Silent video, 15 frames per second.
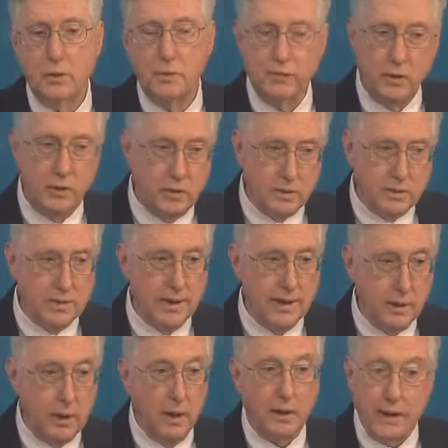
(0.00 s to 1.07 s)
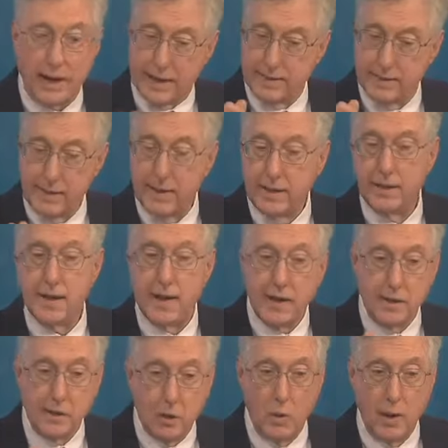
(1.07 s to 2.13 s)
you if you just say, look, I did it,
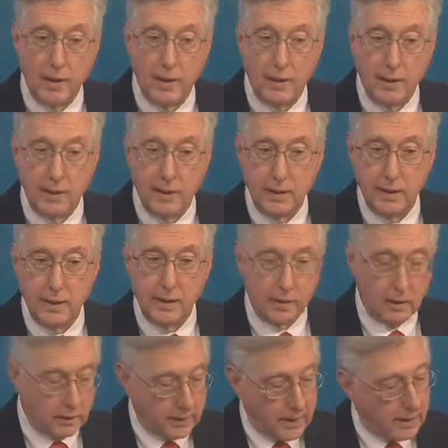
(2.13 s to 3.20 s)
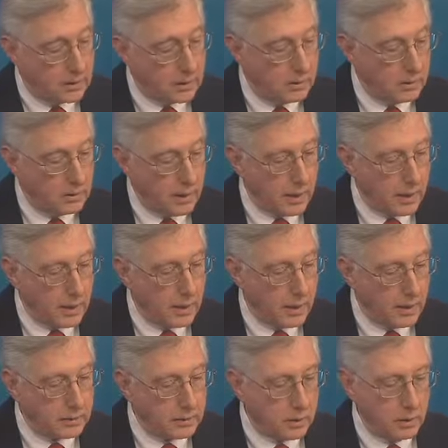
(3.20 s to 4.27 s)
I know I did it. Look, I can
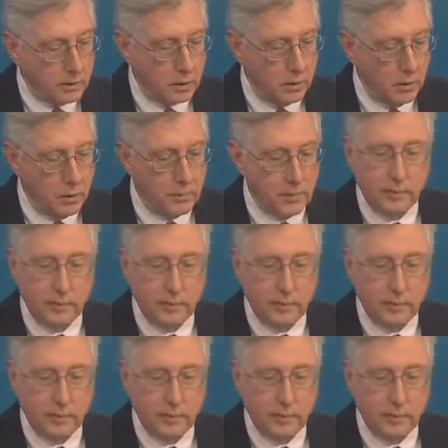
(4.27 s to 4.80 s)
uh, called you